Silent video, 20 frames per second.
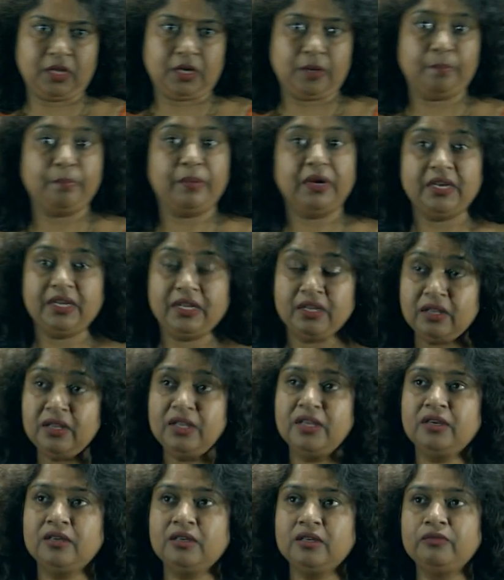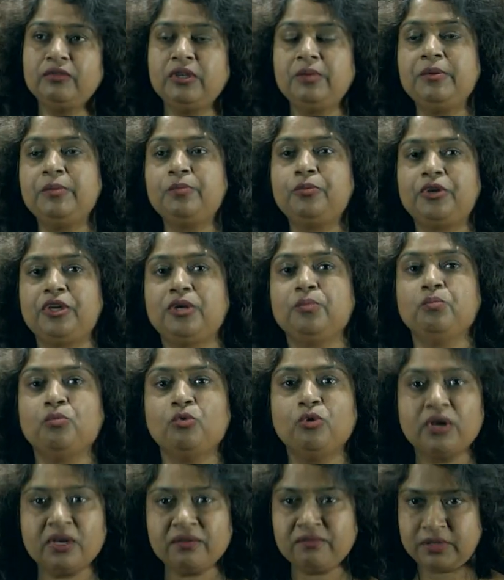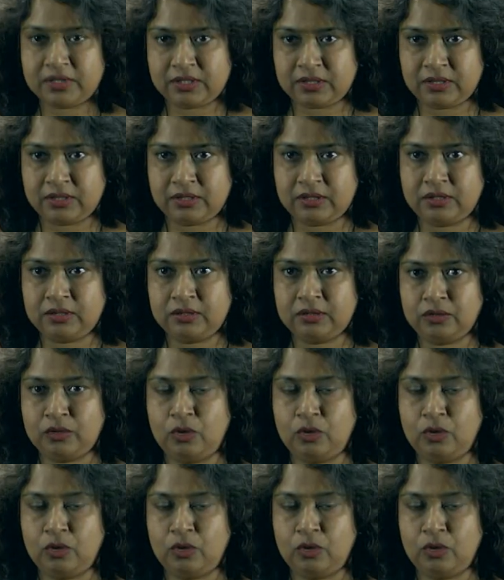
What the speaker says: but in here we will be putting more emphasis